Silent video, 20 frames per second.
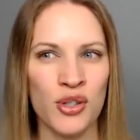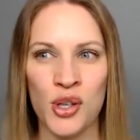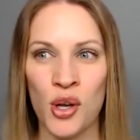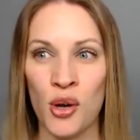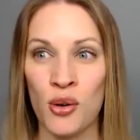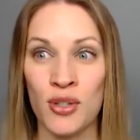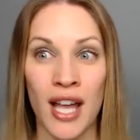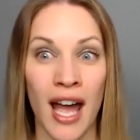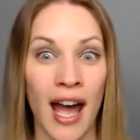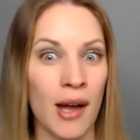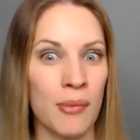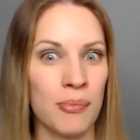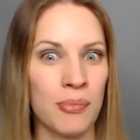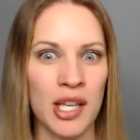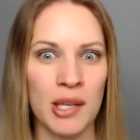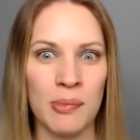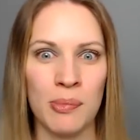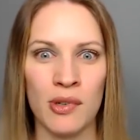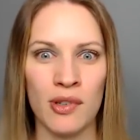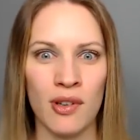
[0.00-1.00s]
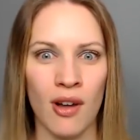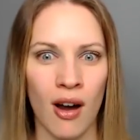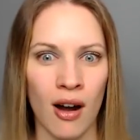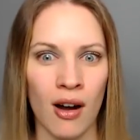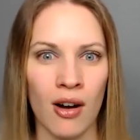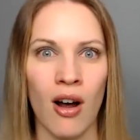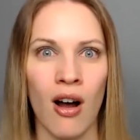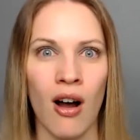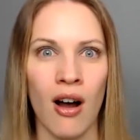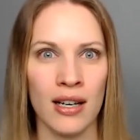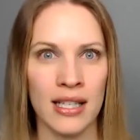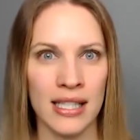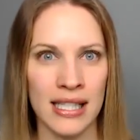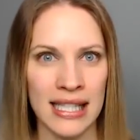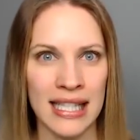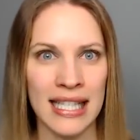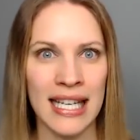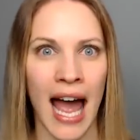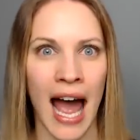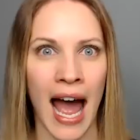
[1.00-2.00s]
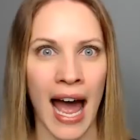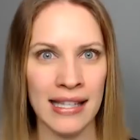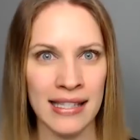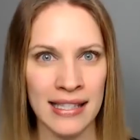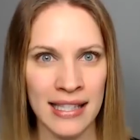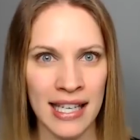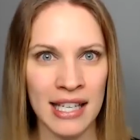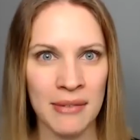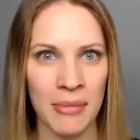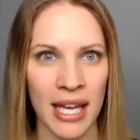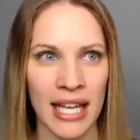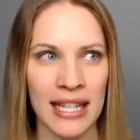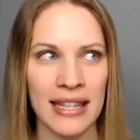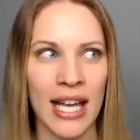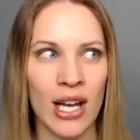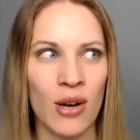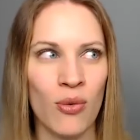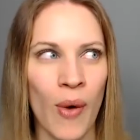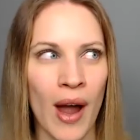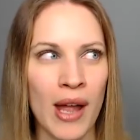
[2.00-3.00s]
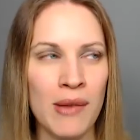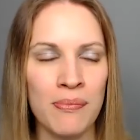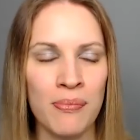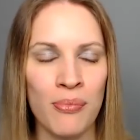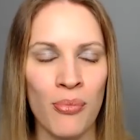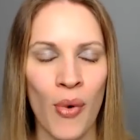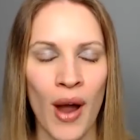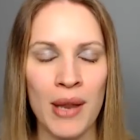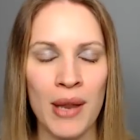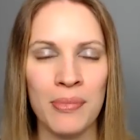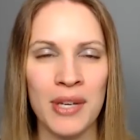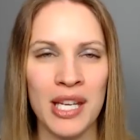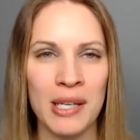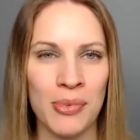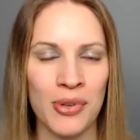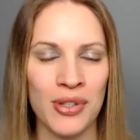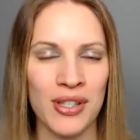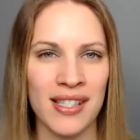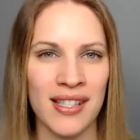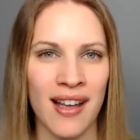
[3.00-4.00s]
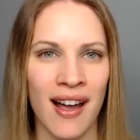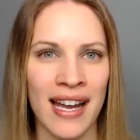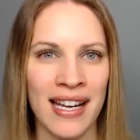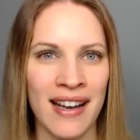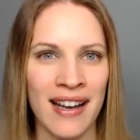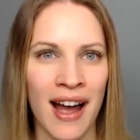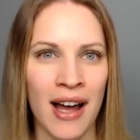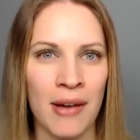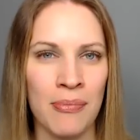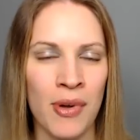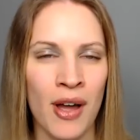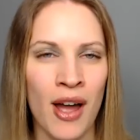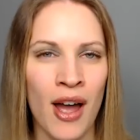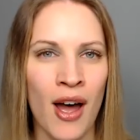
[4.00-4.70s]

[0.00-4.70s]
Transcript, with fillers: So yeah, people are honestly asking me, like when people sign up